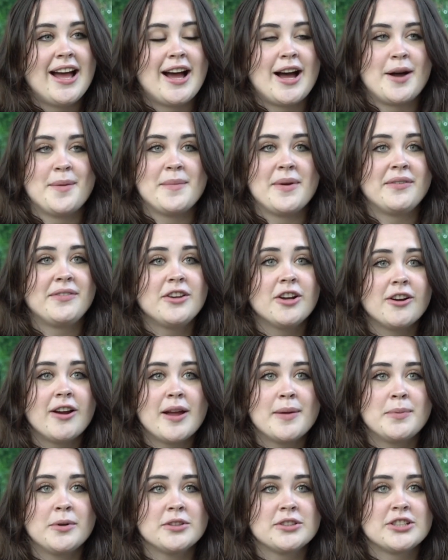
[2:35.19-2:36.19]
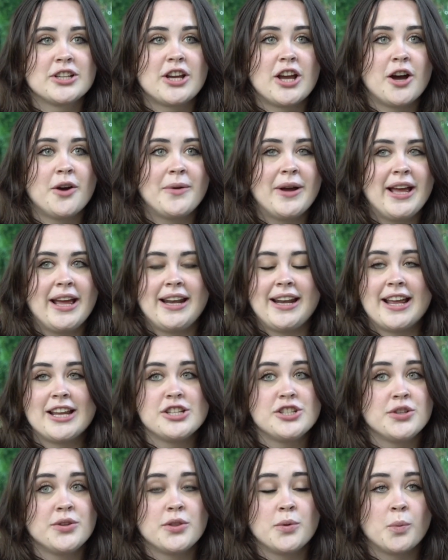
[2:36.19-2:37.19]
Um, if you're able to go in
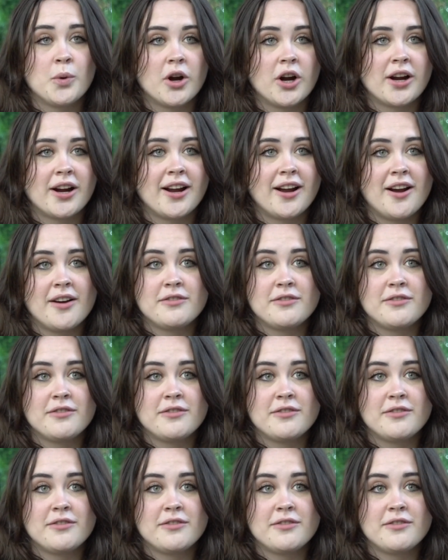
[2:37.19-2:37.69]
and do the work